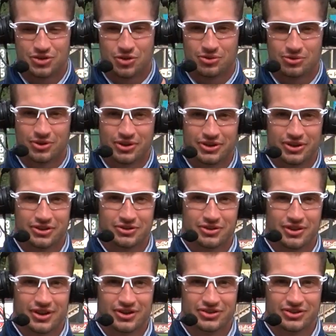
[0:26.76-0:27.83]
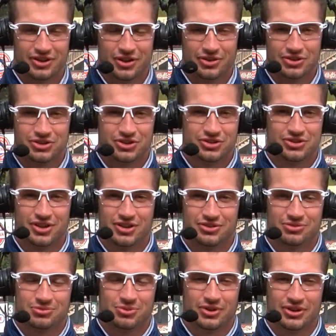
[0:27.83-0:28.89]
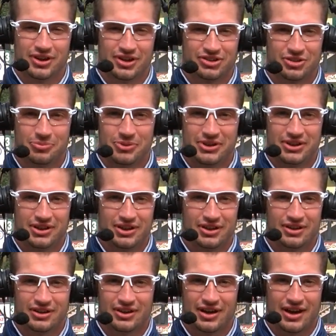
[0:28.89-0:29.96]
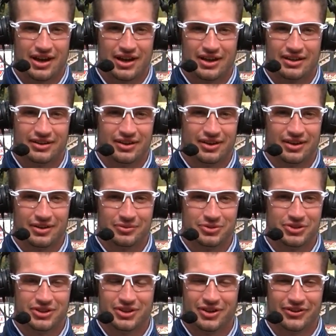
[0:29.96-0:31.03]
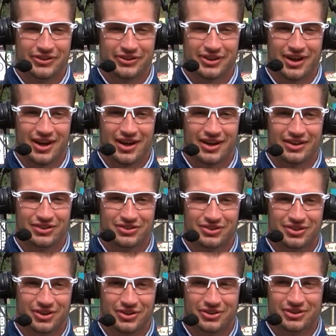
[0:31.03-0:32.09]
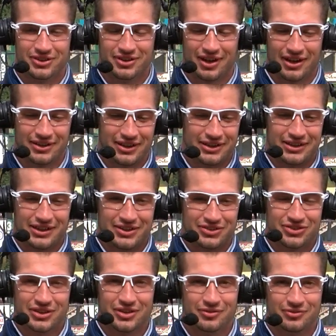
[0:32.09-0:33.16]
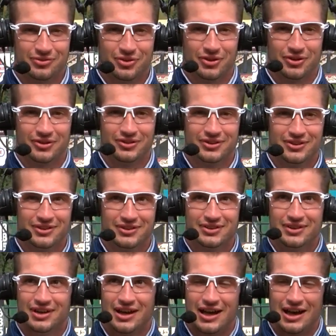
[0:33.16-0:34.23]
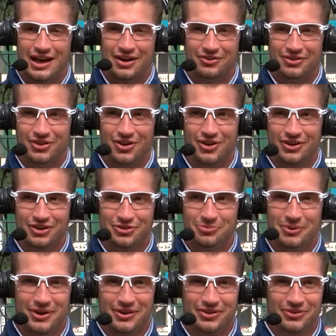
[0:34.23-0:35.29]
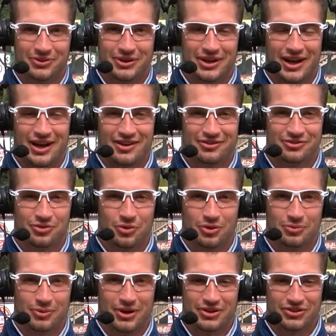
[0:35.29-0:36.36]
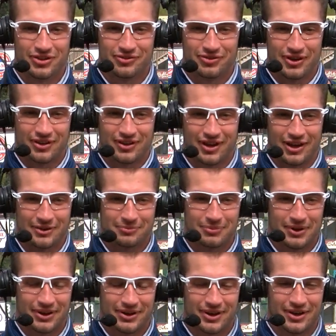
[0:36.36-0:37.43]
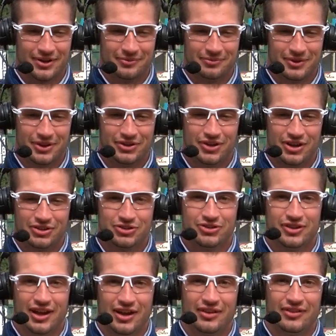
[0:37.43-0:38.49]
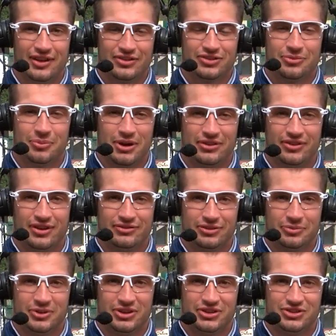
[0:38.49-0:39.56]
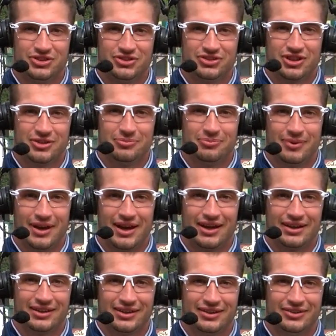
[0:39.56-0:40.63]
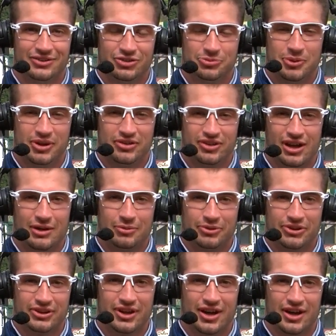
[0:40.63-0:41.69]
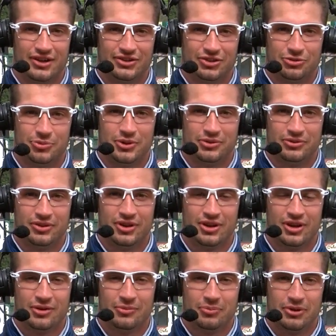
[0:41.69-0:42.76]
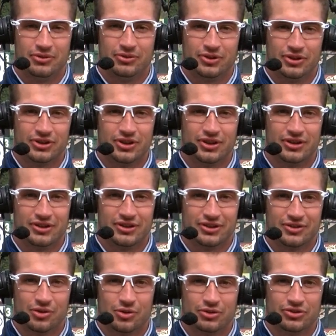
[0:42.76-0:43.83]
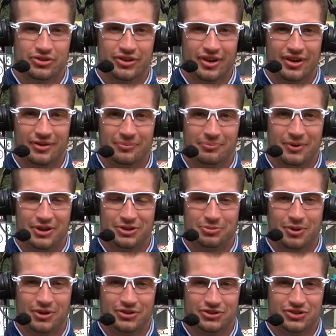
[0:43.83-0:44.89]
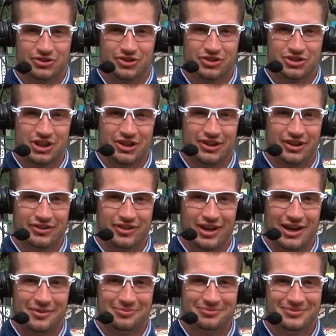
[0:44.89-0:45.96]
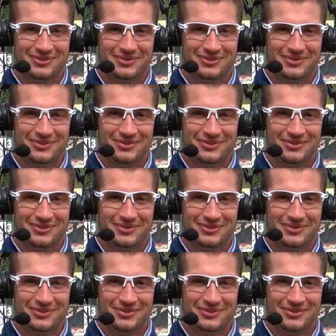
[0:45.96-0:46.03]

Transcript: going really good, Chris. You know, it's just it's really nice to be here and um, seeing all the guys. You know, you, I didn't get to see them for however long it's been three and a half four months it felt like but um, it, it's that that's the main thing for me is just getting back and spending time with the guys has been been really good and of course the baseball is just the cherry on top